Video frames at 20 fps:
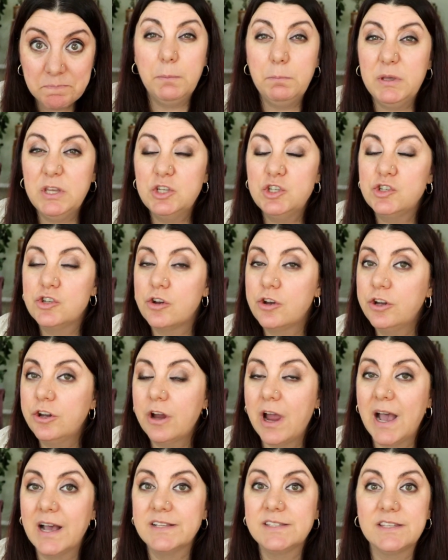and be sure
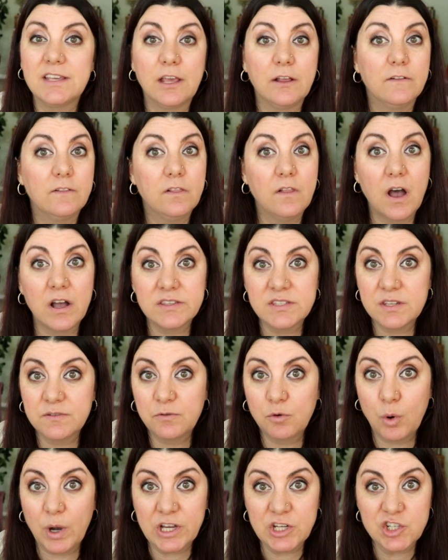you're asking lots of
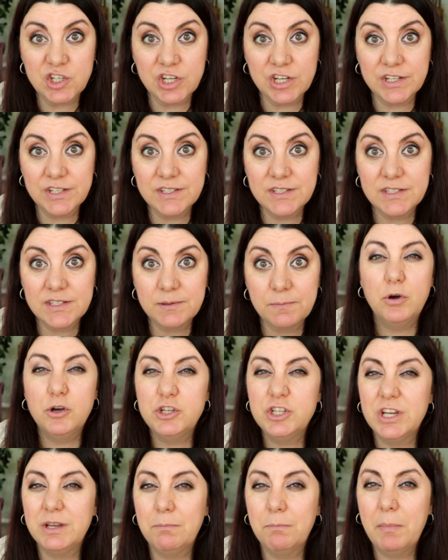questions,
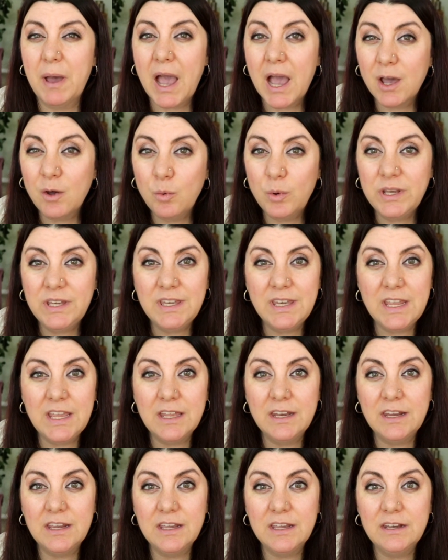pushing back when
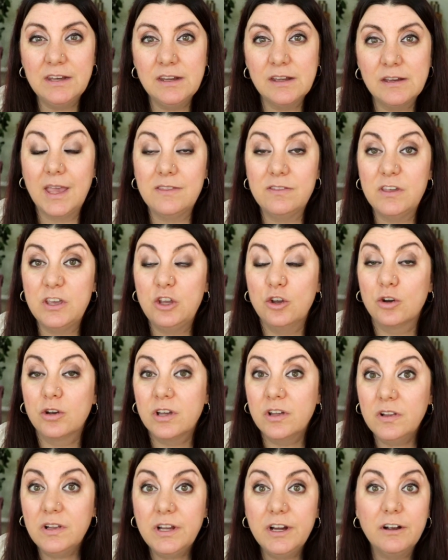needed, and that you're
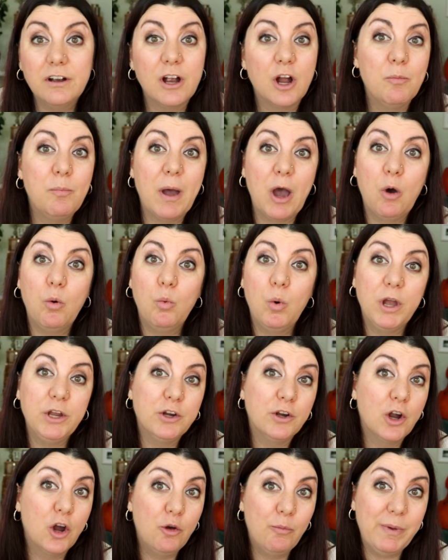clear about what
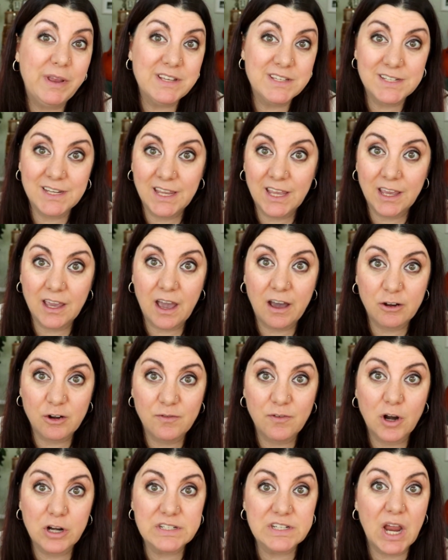you're hoping to get out
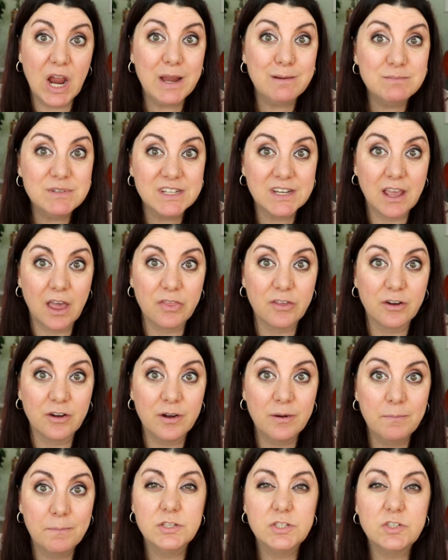of our time
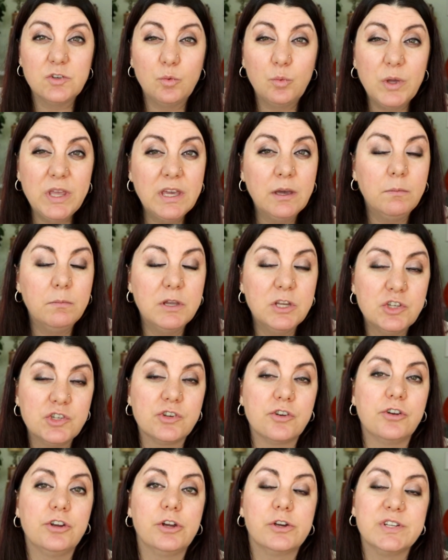together so we can be
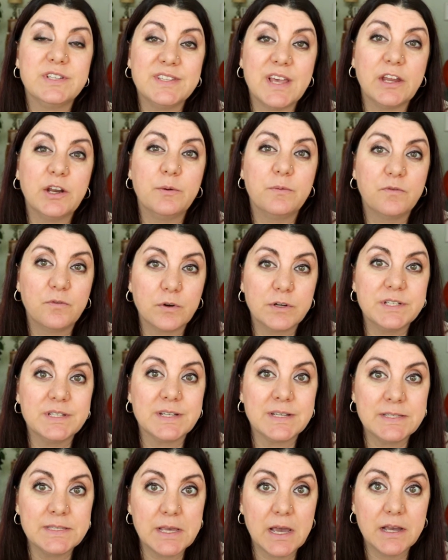sure you're set up for
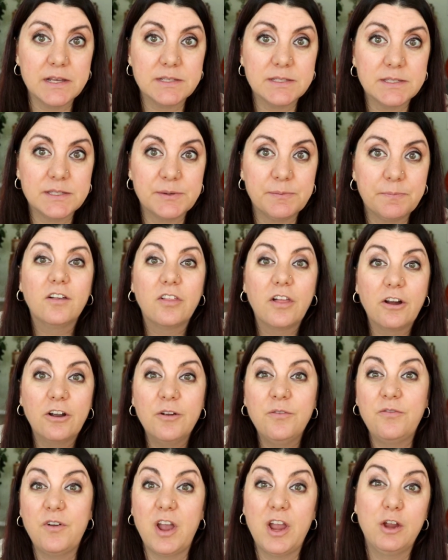success.
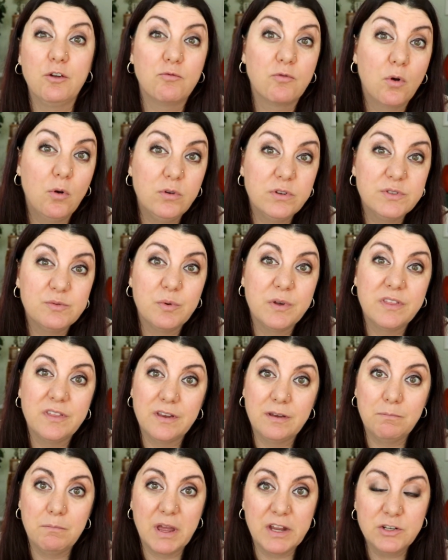Clarifying roles
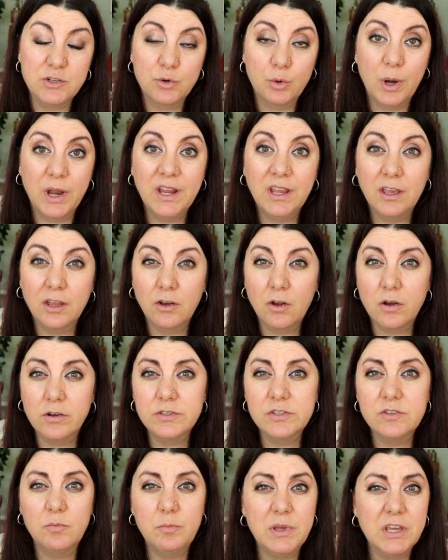within mentoring can
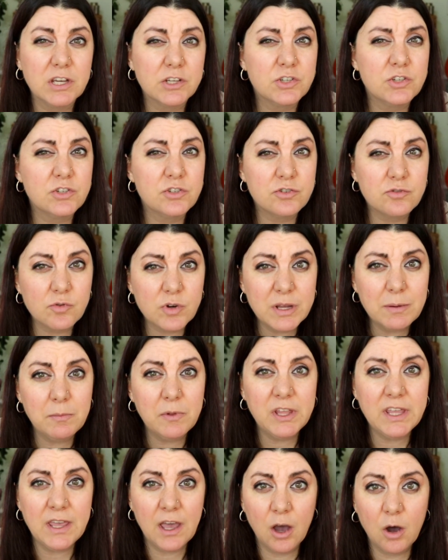also be
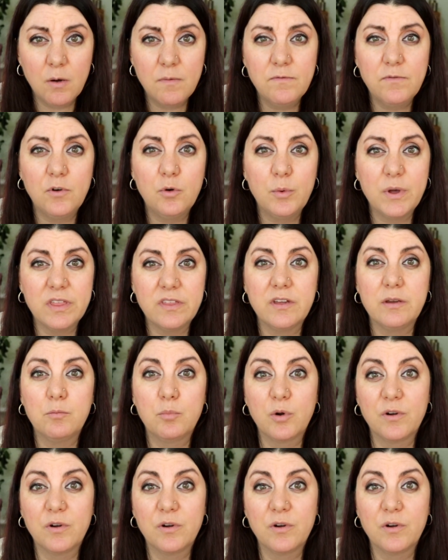extremely helpful within